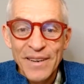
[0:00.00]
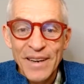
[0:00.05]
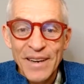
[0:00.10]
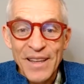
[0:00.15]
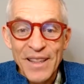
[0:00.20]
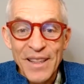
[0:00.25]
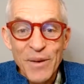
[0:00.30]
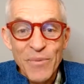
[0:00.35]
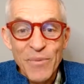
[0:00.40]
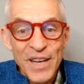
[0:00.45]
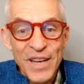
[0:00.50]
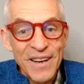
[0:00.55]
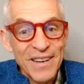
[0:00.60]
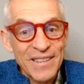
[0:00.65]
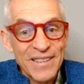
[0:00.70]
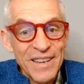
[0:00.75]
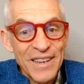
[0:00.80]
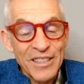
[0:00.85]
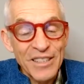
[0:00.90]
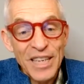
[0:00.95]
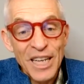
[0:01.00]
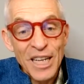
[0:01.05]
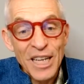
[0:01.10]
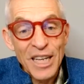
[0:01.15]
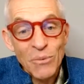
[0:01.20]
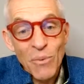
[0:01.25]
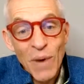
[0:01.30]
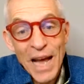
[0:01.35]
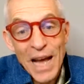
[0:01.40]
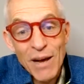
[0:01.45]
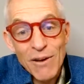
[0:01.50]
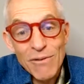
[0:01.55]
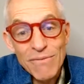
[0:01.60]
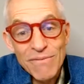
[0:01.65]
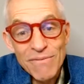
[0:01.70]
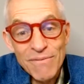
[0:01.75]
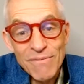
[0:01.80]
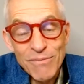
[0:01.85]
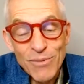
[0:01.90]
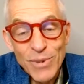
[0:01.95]
And then we ask ourselves, wow,
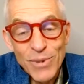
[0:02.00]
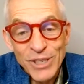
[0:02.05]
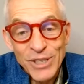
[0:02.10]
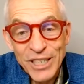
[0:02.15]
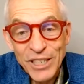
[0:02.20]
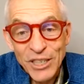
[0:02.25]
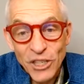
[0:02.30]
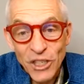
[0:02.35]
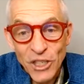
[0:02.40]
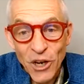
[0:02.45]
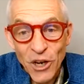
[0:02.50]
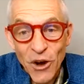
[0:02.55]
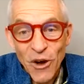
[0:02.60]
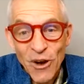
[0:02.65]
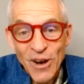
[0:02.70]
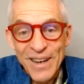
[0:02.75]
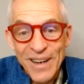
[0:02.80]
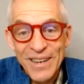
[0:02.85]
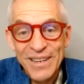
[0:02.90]
was it a shock?